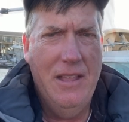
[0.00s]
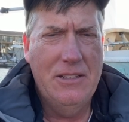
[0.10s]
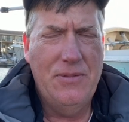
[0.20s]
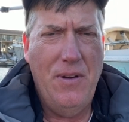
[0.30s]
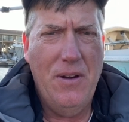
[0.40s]

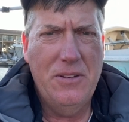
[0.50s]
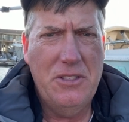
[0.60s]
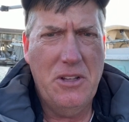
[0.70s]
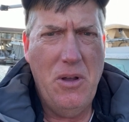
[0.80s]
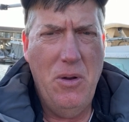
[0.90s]
As far as
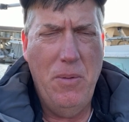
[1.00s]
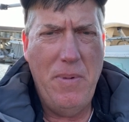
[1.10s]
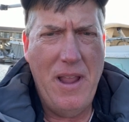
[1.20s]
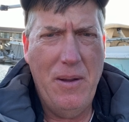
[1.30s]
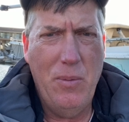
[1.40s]
the coho
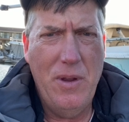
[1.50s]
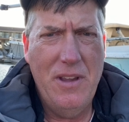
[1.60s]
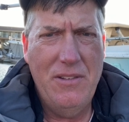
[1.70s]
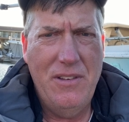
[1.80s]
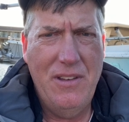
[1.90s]
bite went,